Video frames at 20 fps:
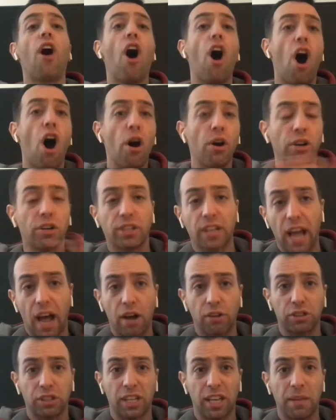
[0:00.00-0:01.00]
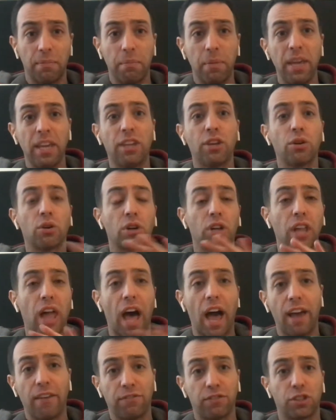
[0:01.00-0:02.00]
all your doubts and make your
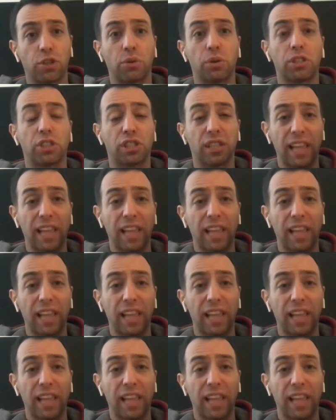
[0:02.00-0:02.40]
life towards